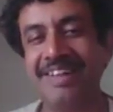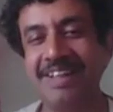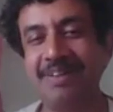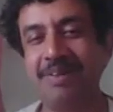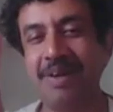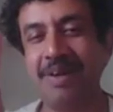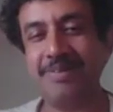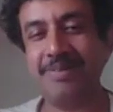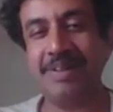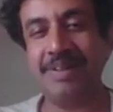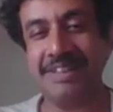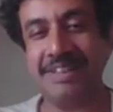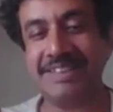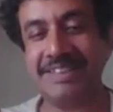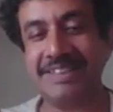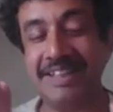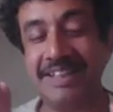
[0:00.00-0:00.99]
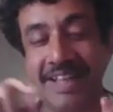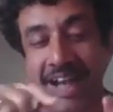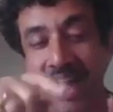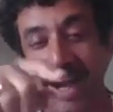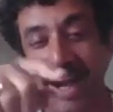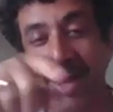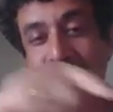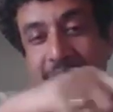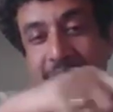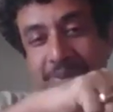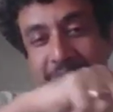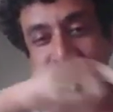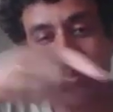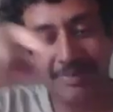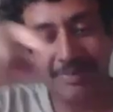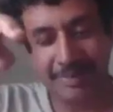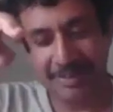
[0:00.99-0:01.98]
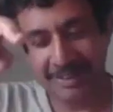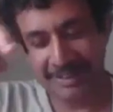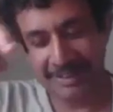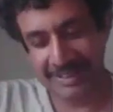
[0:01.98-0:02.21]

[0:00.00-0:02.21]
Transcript: you have to understand how you uh,